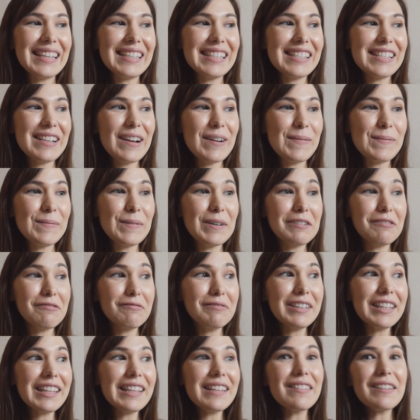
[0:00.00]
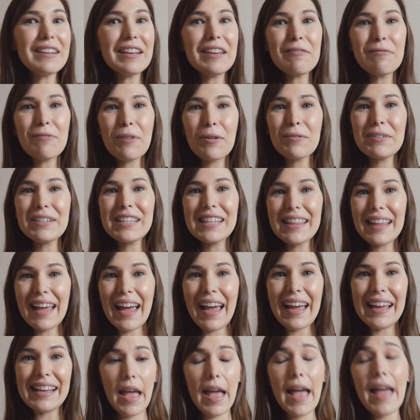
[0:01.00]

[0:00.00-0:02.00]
So we're really looking forward to that.